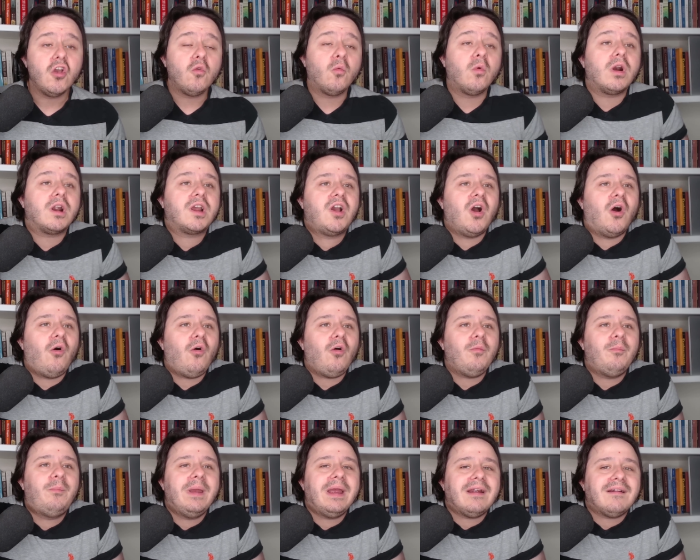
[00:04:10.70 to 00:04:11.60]
where
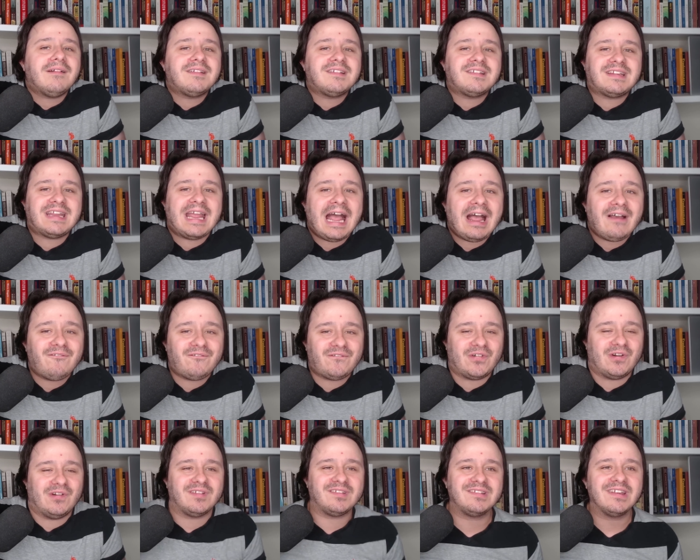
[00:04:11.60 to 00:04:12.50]
Colbert
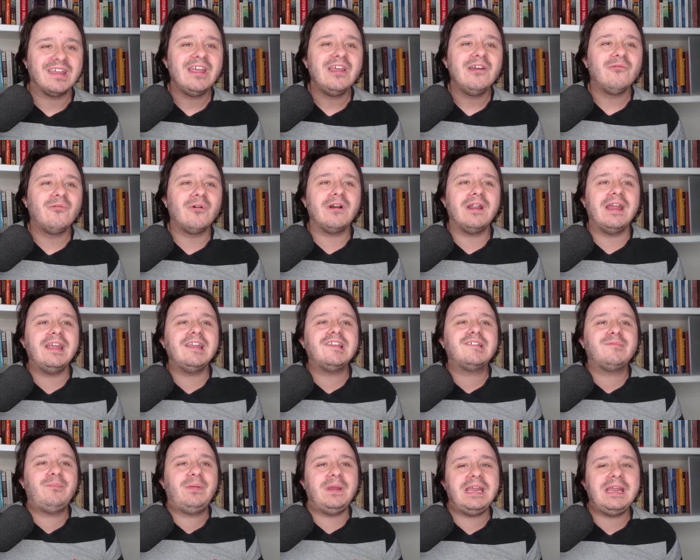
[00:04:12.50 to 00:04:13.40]
staffers, where
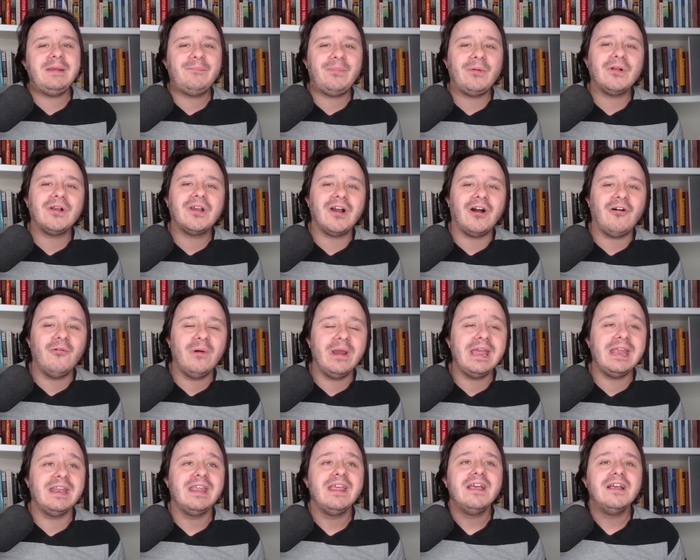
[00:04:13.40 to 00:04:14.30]
his people go
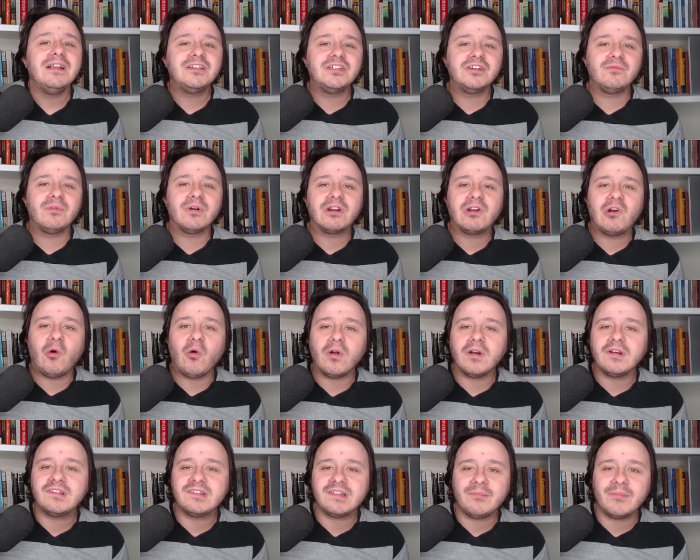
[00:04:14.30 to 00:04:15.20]
in to
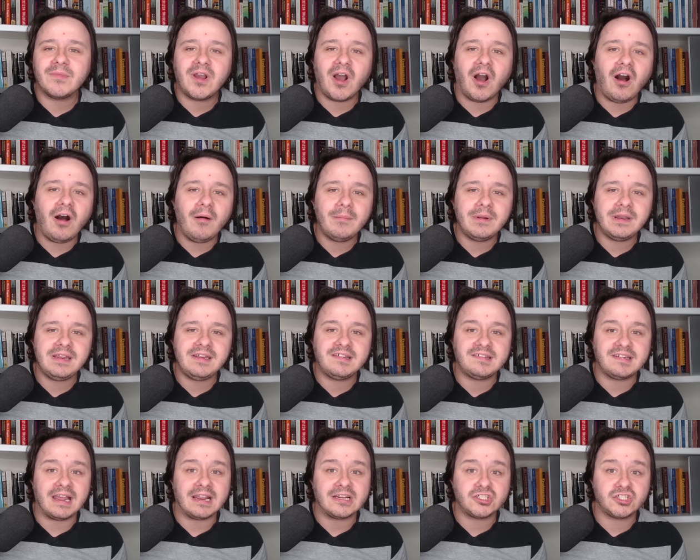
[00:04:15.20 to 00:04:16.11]
record some comedy
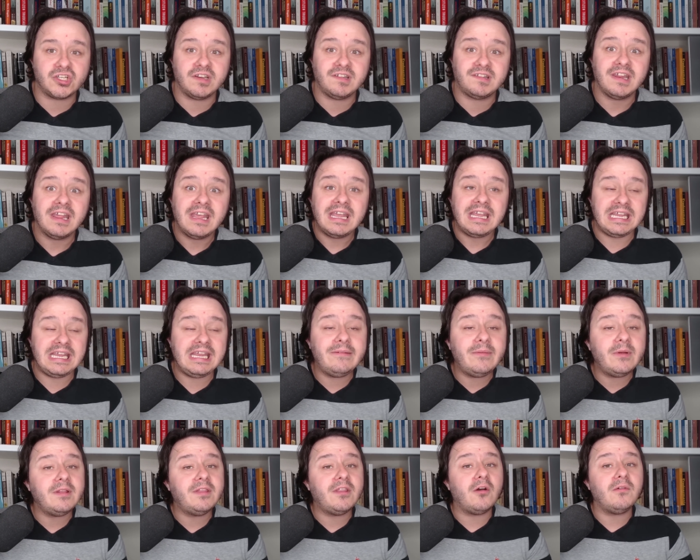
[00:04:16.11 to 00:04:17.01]
sections,
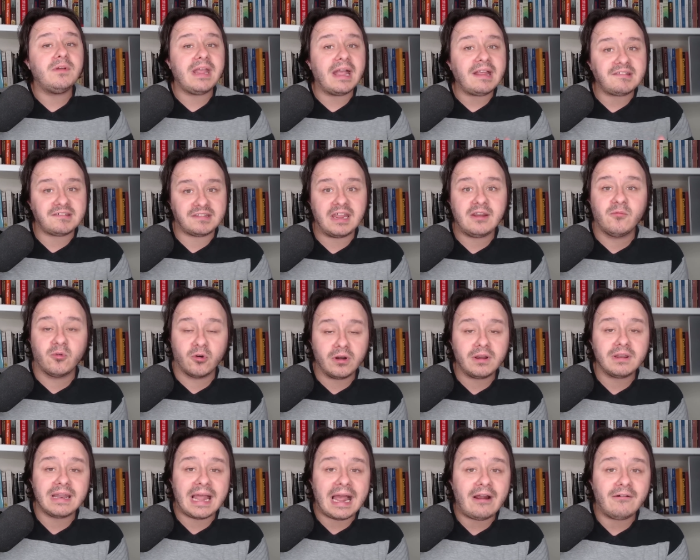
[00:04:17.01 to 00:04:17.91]
even though, yes, they were
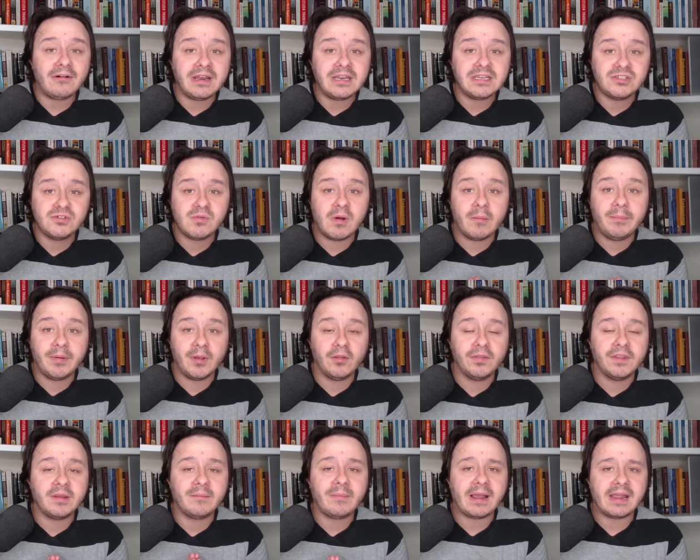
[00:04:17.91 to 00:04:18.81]
allowed into a
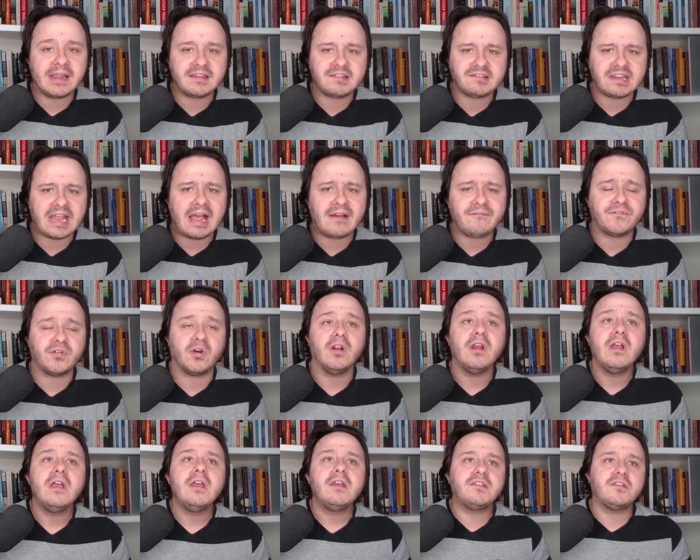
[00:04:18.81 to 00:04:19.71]
building by a staffer.
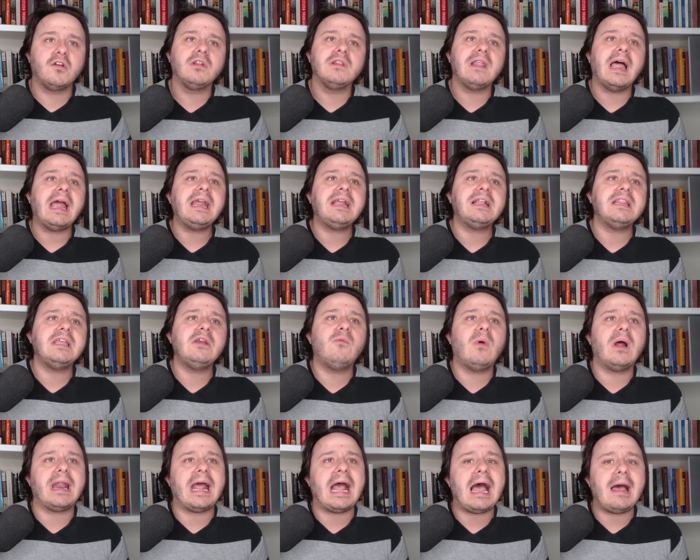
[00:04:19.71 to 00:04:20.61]
So likely
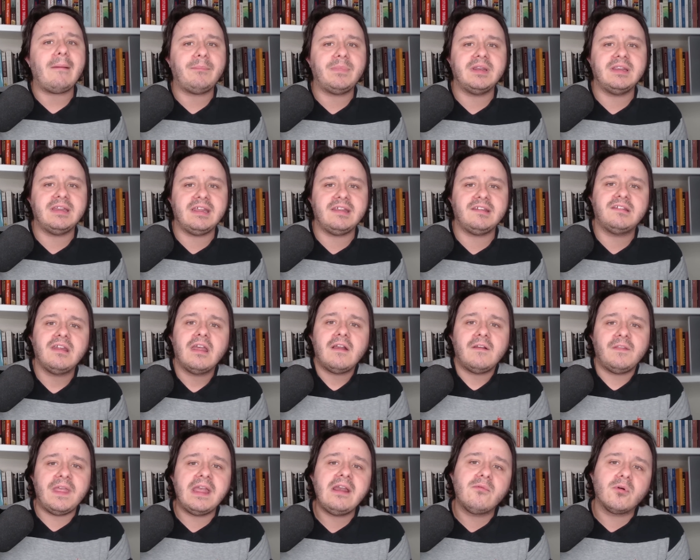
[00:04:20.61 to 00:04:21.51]
what happened is
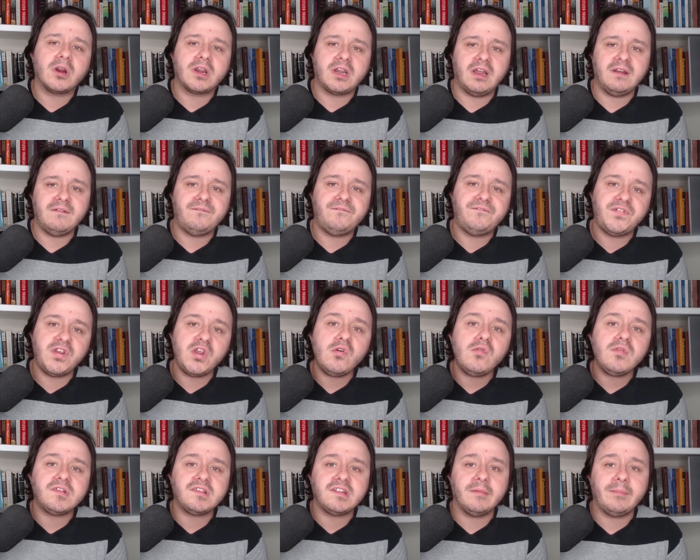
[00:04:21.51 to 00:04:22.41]
they were
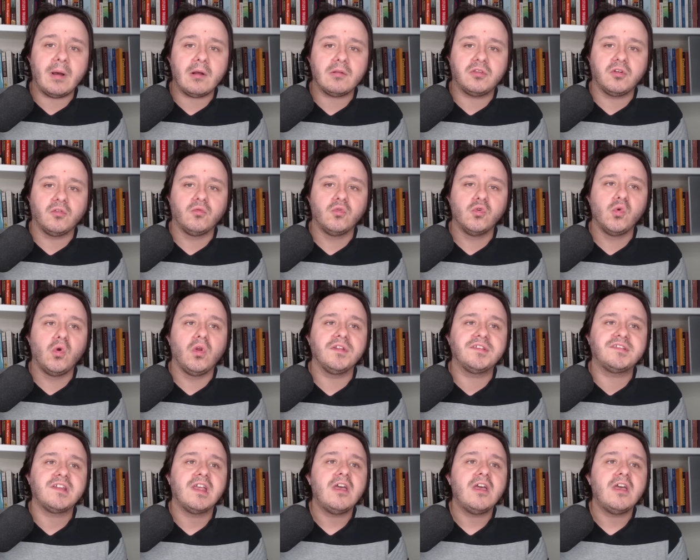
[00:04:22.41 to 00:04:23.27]
confused about the rules